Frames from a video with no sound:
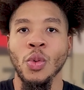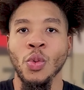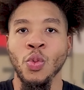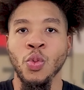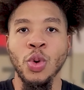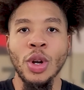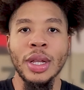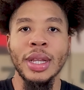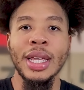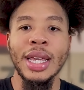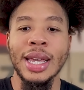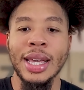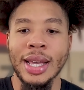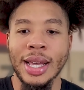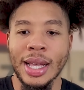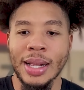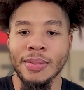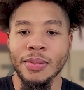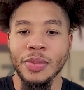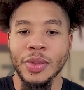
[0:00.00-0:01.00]
really
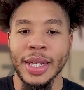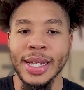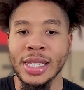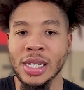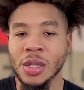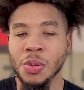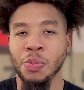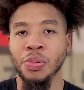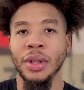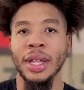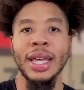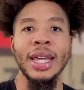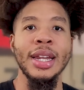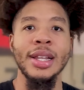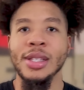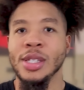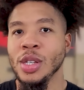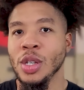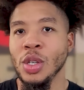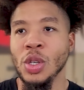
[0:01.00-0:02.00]
explain
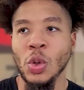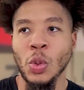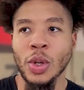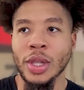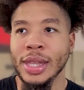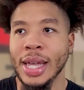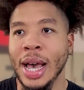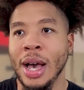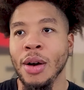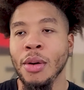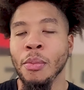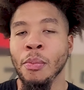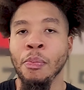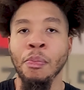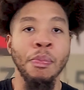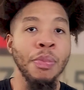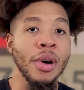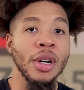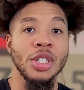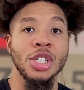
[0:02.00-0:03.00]
it to you without
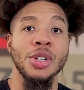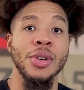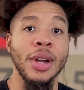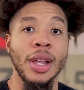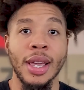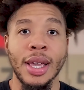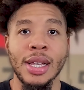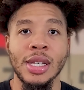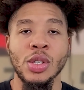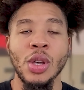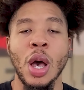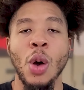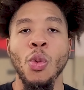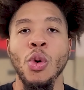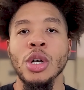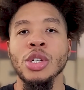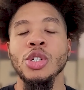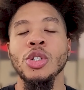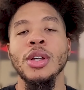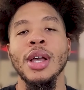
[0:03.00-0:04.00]
butchering it. So I
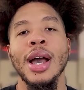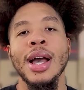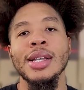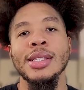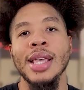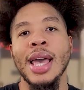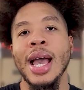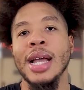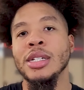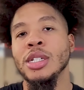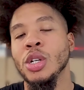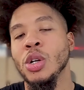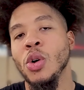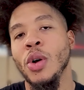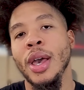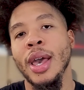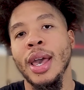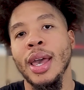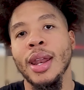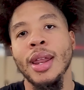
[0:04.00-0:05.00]
want you guys to actually go
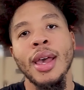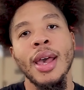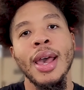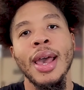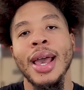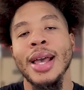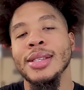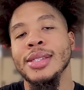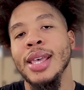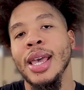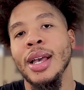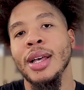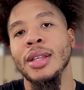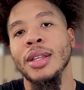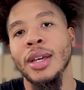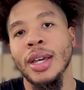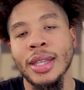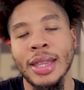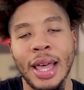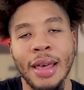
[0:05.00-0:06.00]
ahead and take a
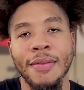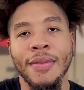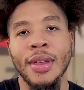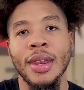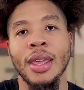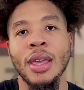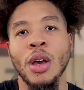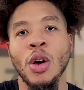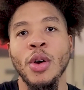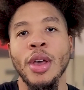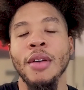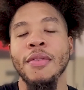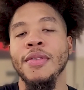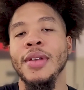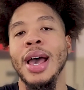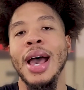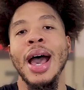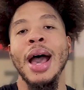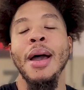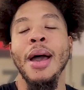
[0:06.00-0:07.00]
look at that video. If
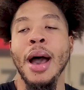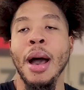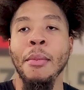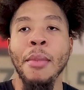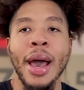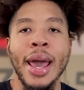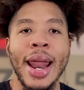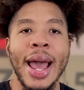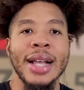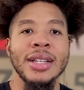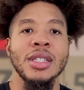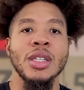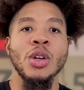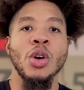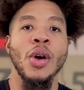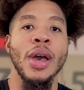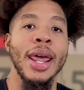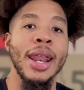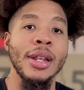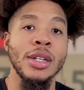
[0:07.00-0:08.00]
not, I might actually
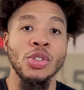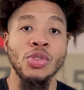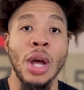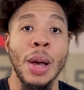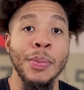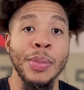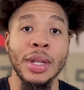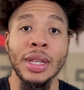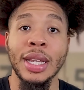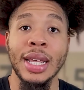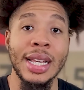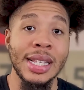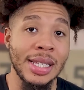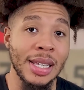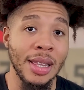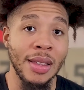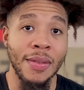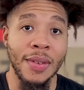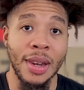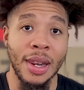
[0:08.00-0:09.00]
go ahead and drop a link to
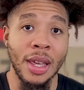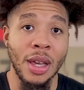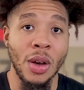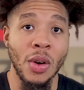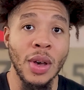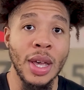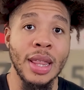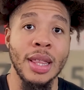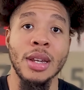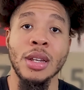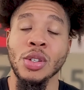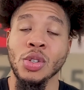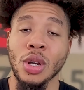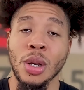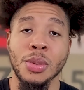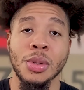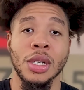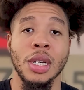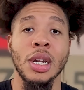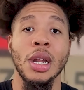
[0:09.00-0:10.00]
the video in the
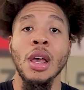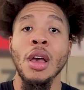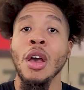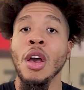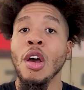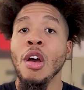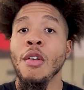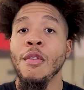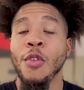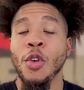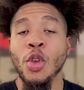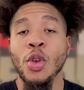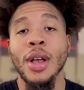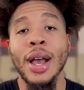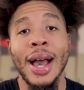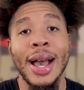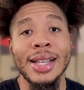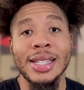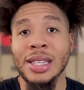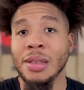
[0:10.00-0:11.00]
description for you
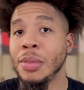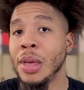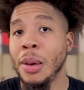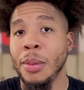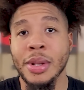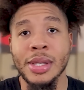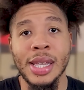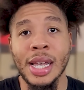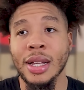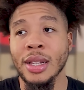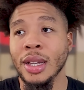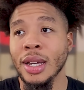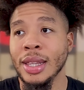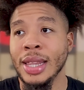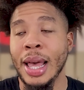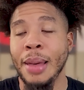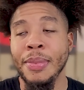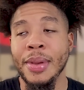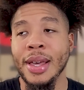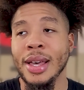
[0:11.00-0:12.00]
guys to be able to take a look at
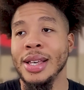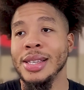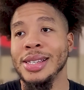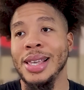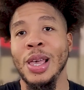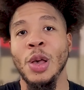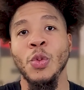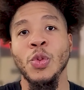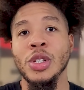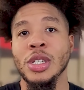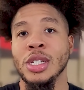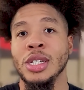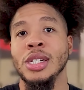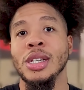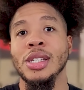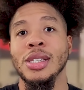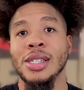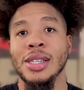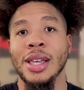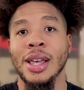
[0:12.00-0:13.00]
that, because it was
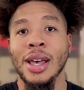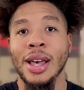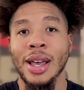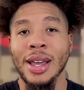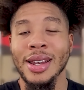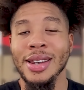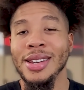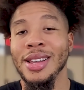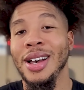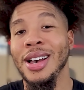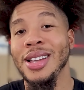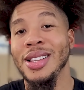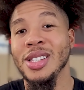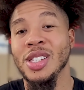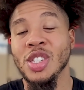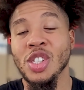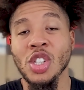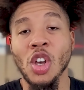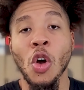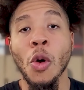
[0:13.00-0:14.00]
just done
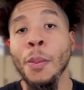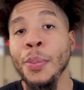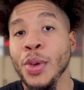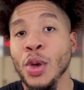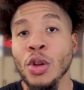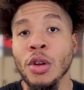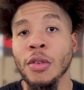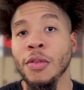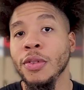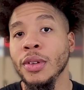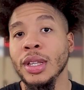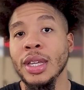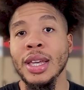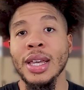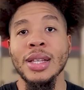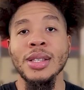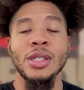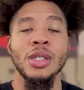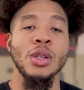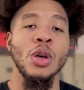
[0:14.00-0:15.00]
so beautifully
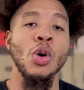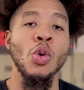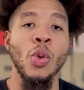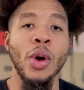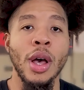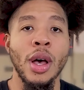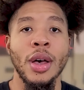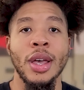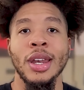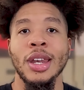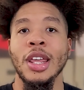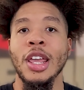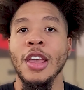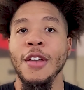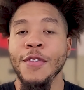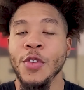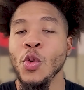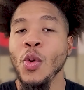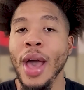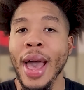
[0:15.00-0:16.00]
and so well. And
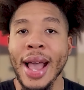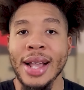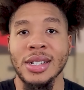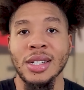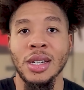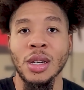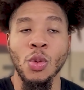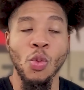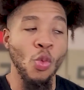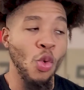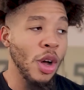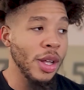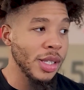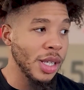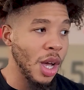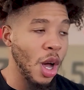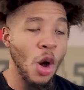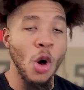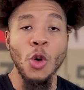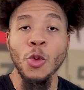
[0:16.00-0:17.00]
if you actually want
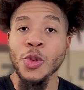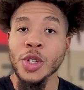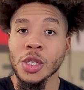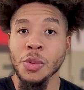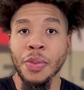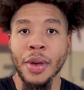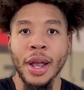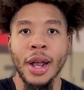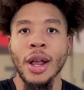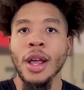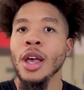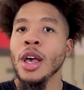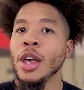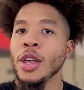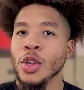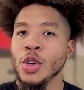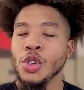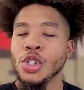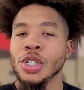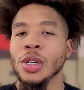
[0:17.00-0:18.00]
to own this pair,
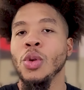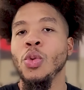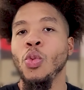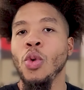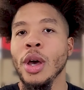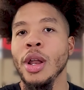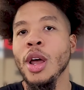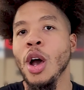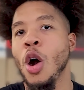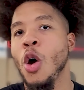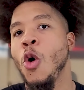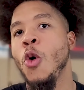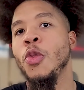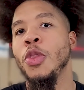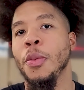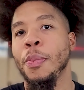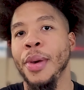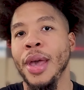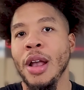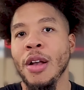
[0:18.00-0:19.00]
you should want to own
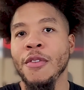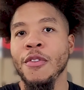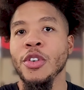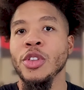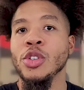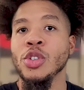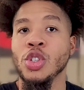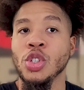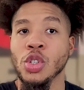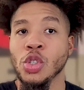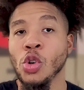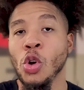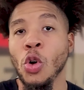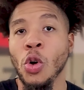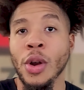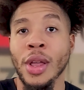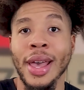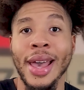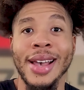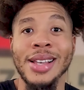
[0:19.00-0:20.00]
the pair for the
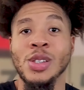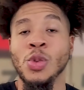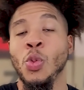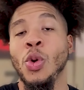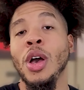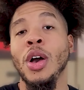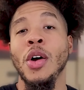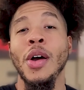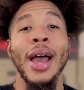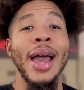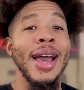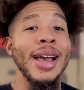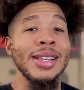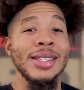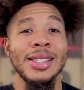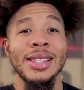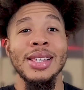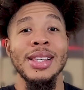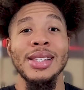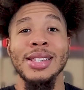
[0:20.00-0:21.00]
story as well as
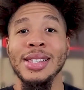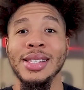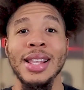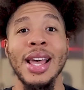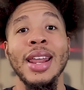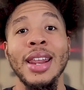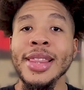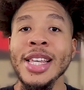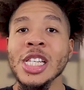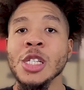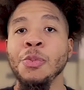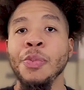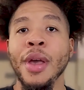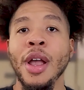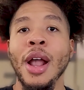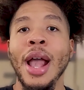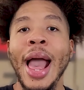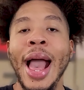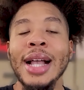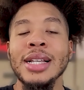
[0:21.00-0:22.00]
the aesthetic. This
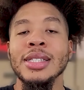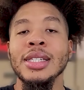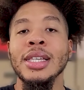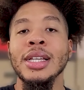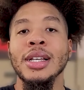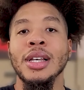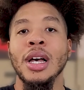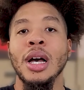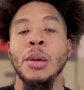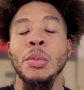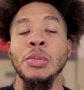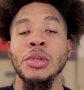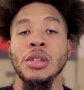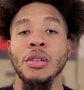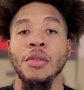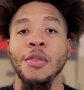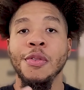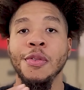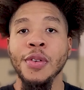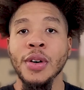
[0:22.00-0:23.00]
pair actually comes
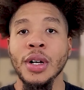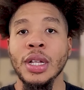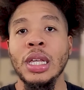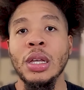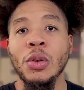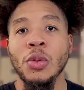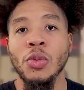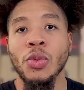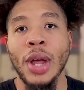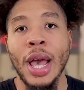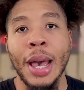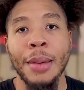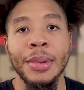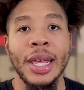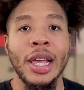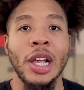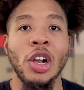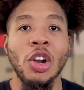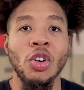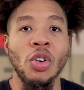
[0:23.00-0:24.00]
fully wrapped
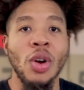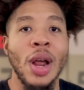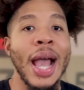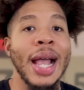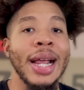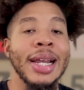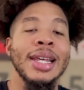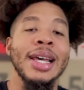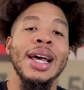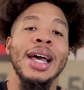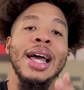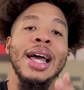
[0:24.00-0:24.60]
in cracked